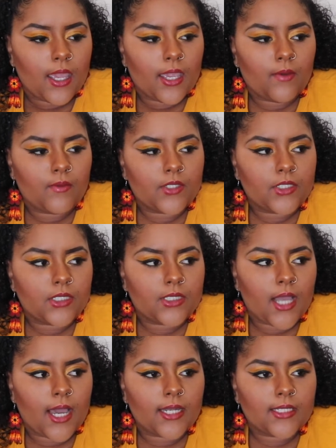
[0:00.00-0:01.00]
it was
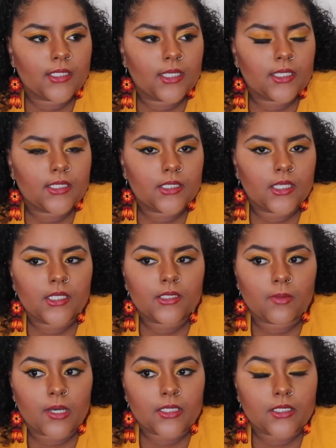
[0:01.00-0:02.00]
just honestly
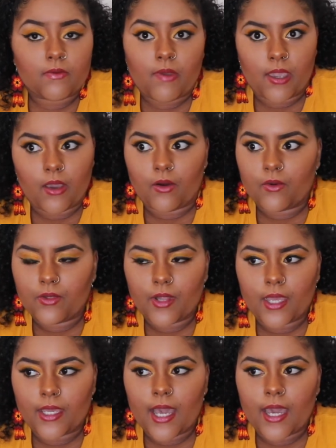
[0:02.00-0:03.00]
six months of hell.
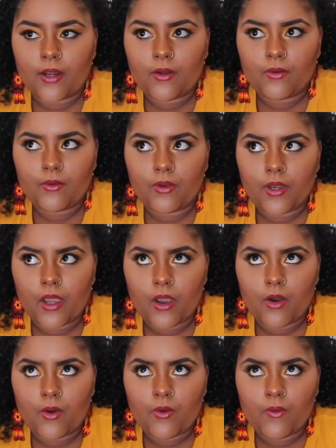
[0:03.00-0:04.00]
Like, I don't
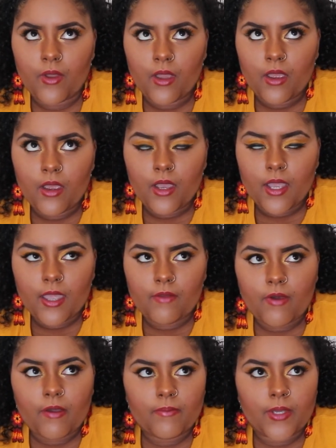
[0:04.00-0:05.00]
know
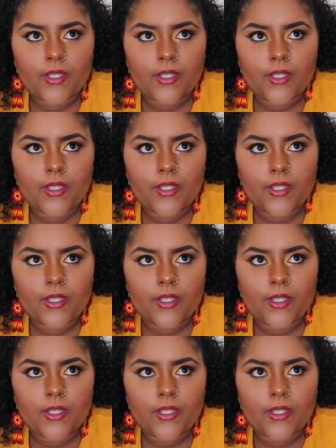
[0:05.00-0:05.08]
if I've